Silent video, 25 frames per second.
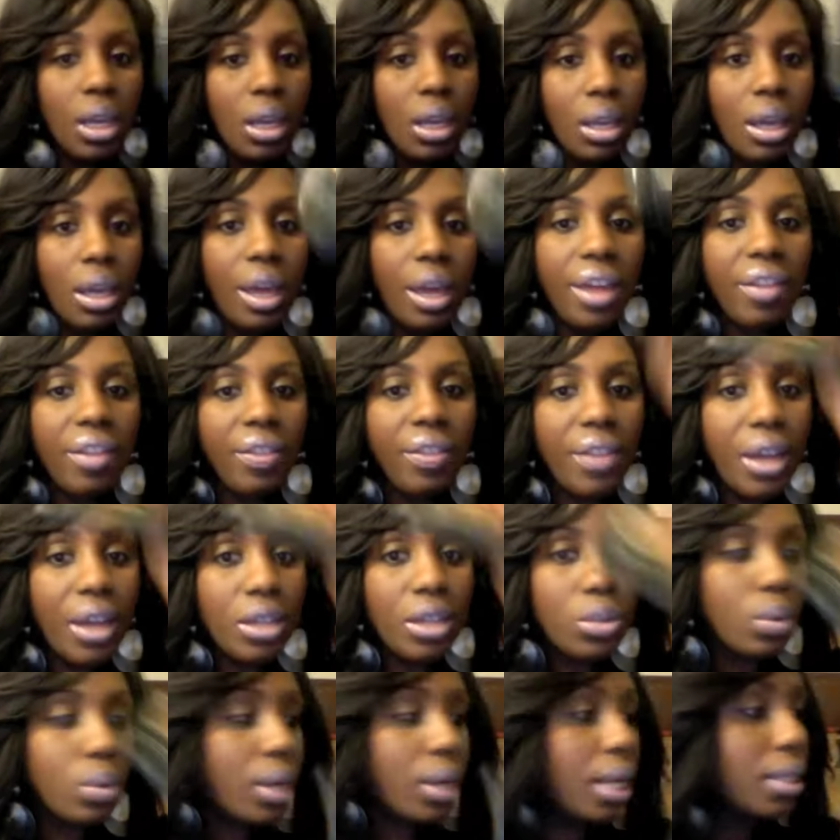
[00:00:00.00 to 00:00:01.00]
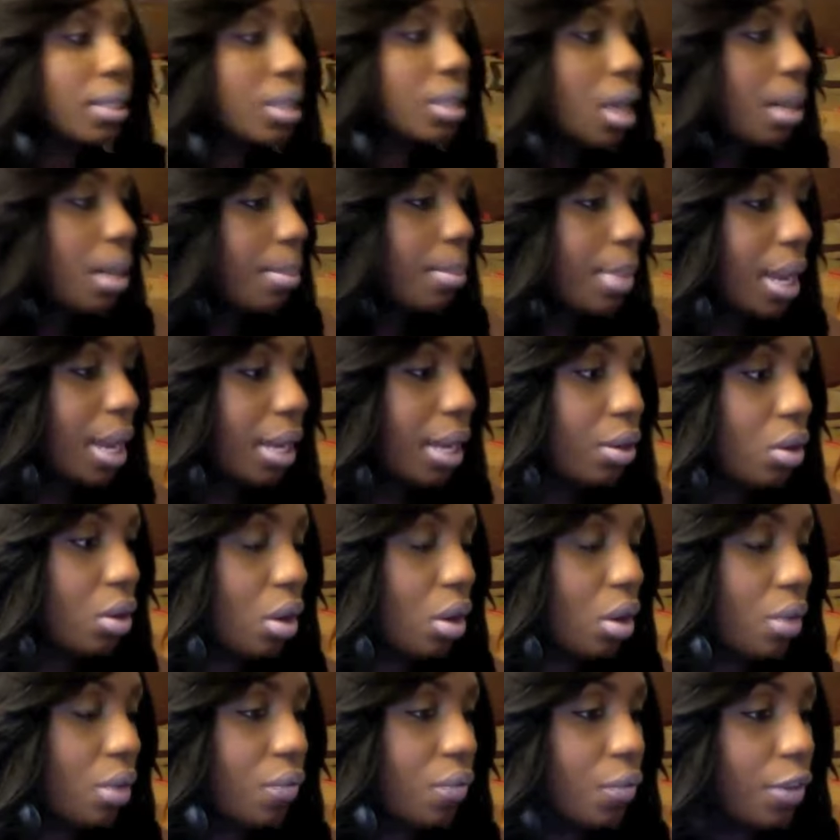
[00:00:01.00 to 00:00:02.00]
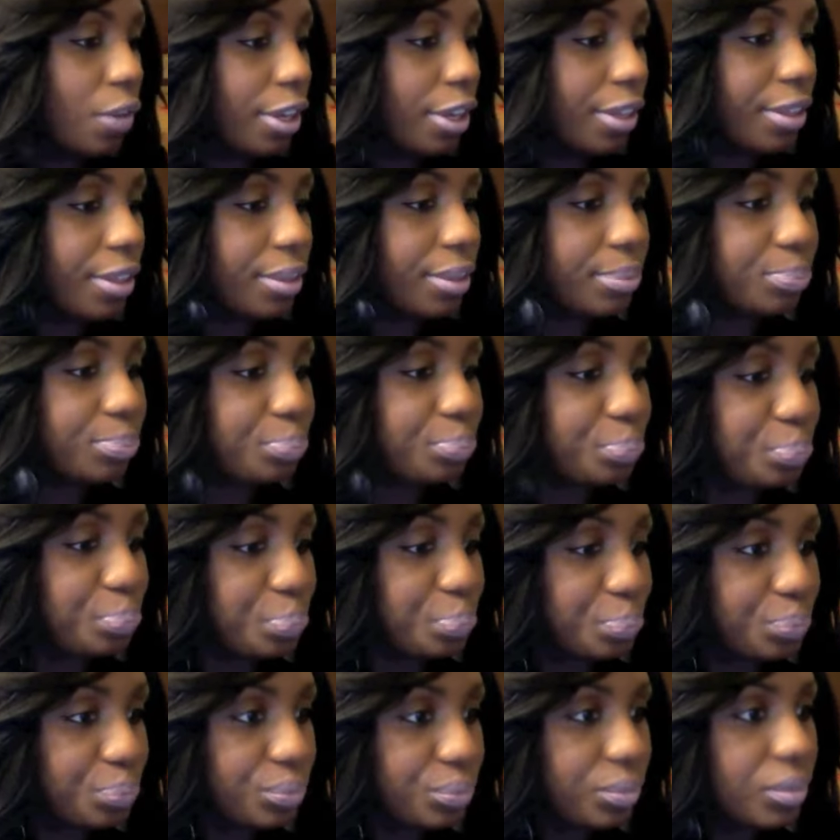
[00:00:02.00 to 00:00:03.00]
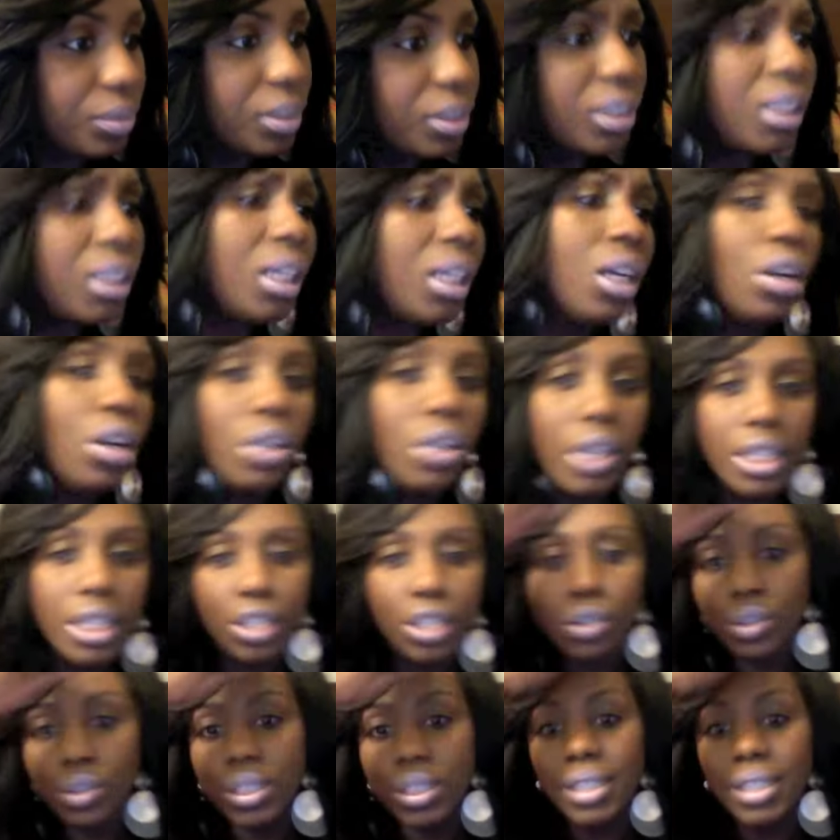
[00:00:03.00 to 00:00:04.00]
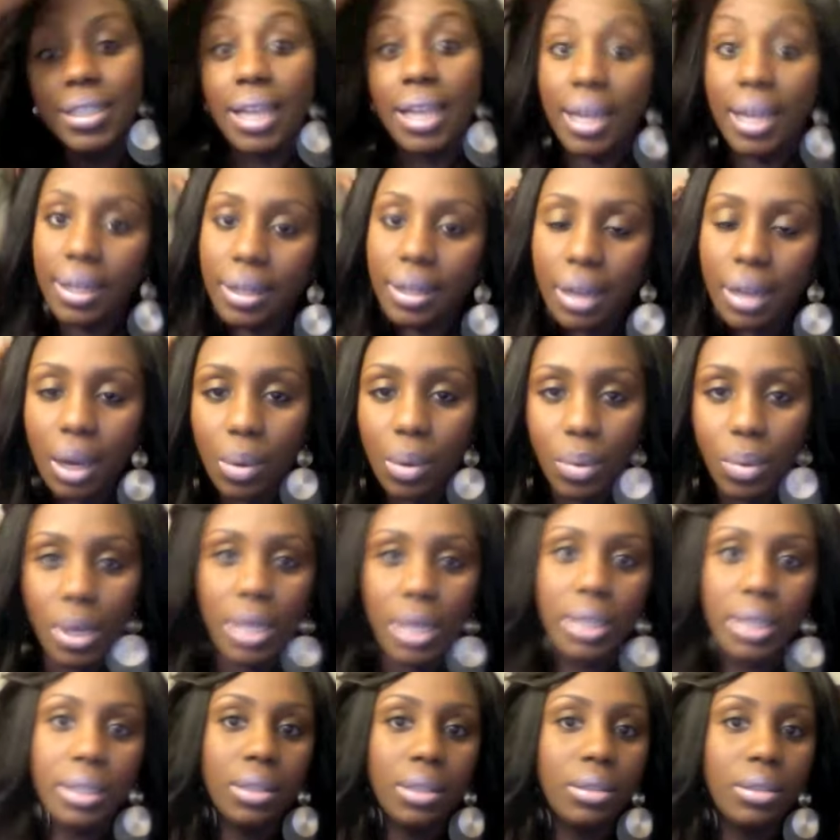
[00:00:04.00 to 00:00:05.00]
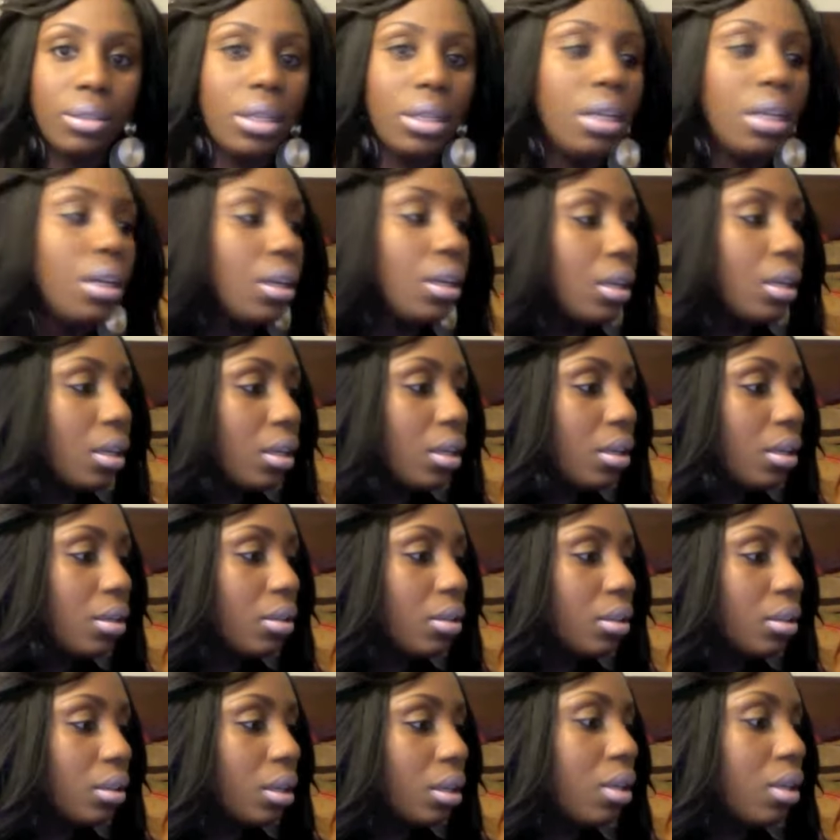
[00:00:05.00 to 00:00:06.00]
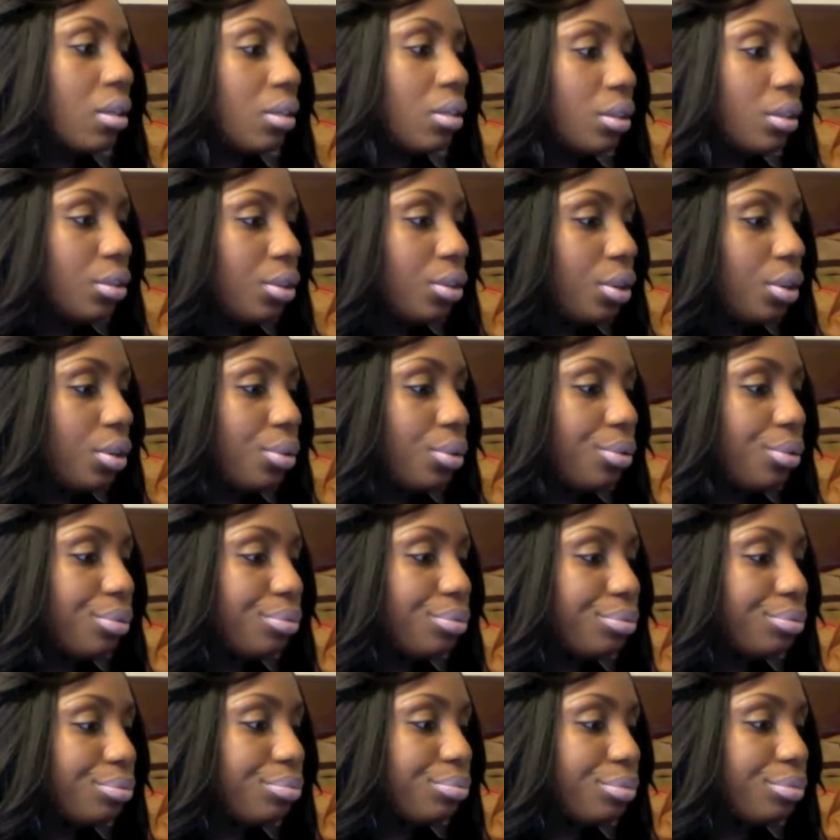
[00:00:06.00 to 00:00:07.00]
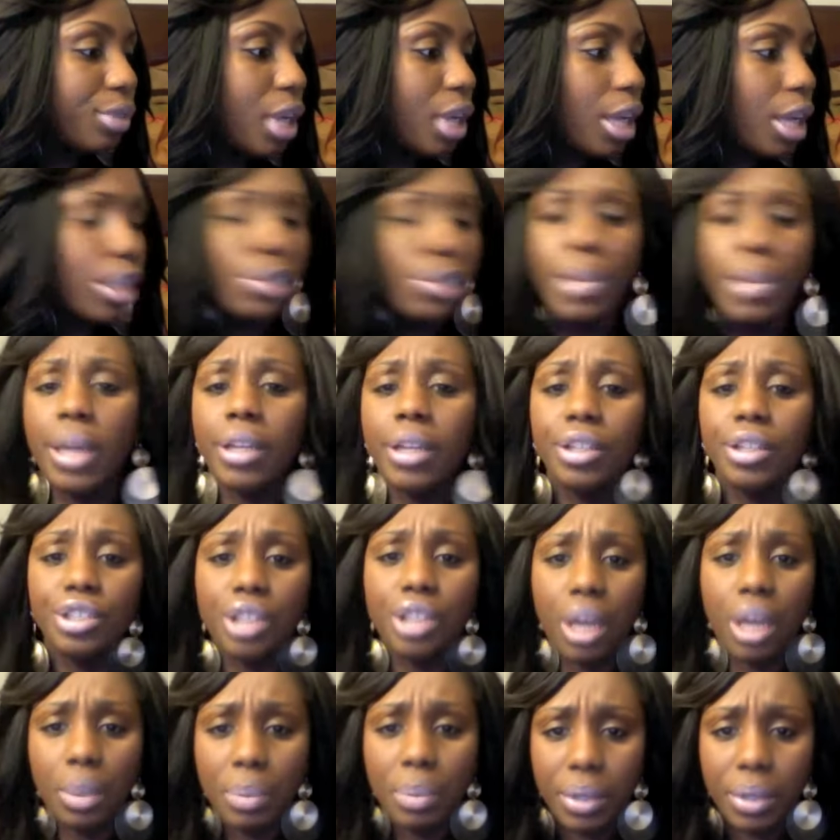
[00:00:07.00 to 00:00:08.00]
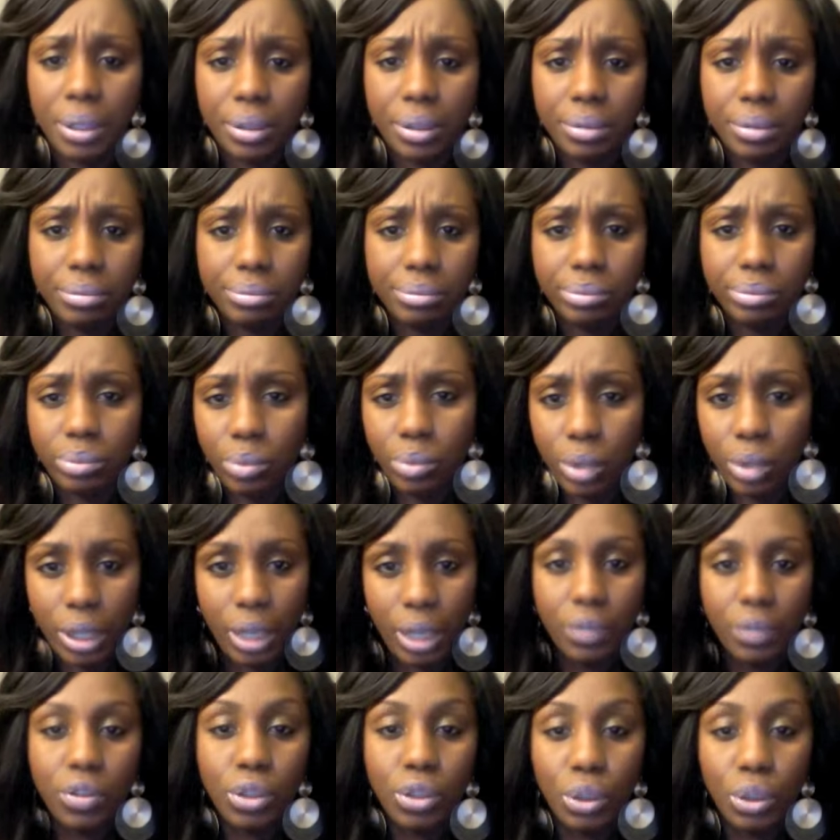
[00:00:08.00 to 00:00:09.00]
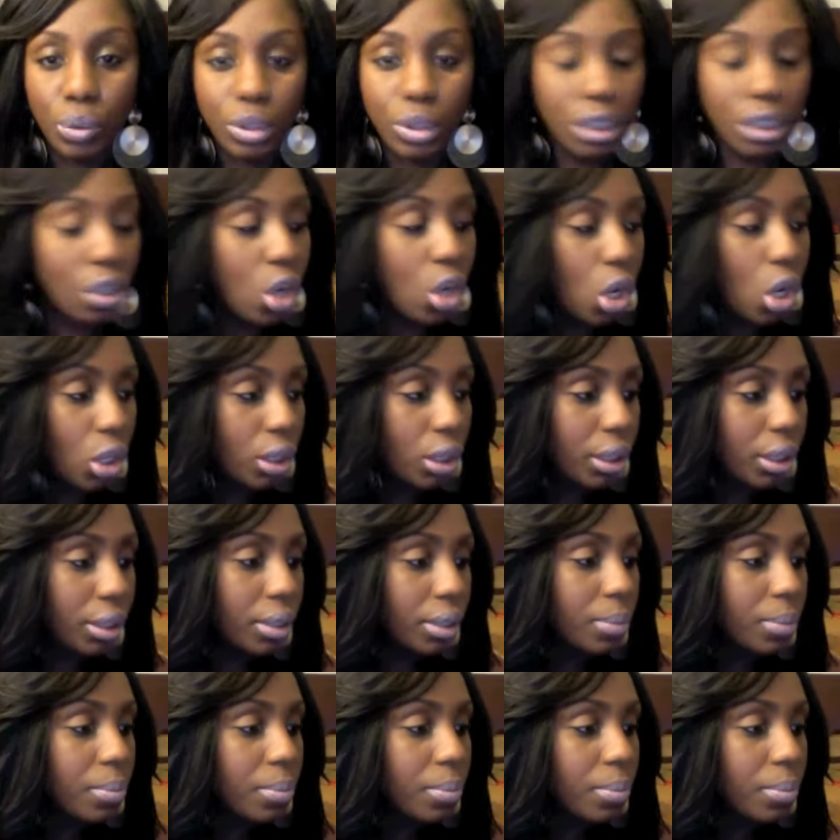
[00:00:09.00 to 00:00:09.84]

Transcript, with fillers: And that's what I topped mine off with. Okay, so the day that I went, you know, cosmetic shopping, whatever you want to call it,